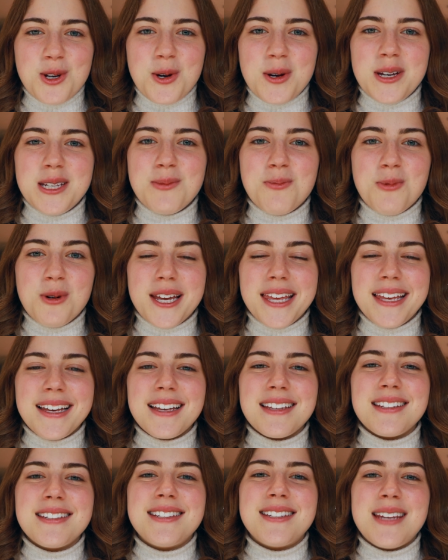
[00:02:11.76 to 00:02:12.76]
is
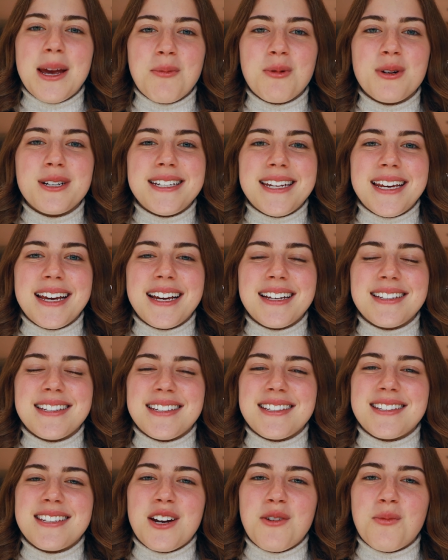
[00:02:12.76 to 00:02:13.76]
booking separate tickets
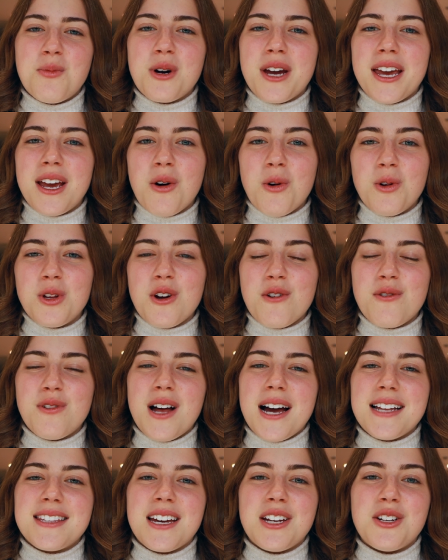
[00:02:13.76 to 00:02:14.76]
instead of booking all your
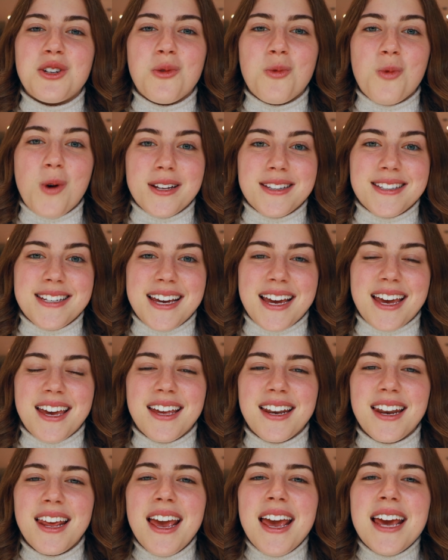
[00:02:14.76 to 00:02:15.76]
flights under one ticket.